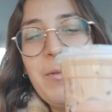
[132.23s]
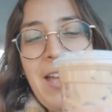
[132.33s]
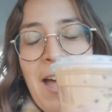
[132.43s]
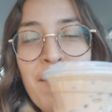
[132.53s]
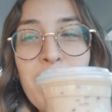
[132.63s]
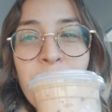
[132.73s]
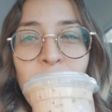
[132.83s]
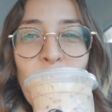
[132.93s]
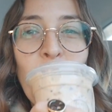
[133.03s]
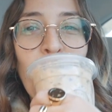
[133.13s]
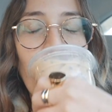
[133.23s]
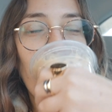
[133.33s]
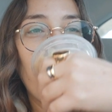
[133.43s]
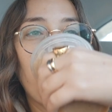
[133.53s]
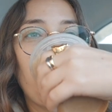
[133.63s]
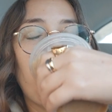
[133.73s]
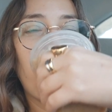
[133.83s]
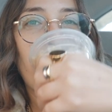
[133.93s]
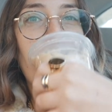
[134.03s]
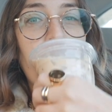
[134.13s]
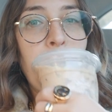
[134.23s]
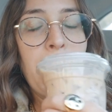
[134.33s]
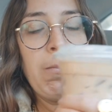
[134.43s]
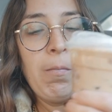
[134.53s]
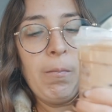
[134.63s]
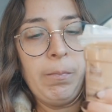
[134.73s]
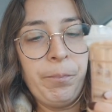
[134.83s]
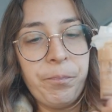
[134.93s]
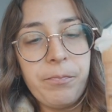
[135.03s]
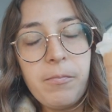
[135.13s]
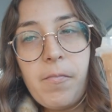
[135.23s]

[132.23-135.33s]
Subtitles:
(not speaking)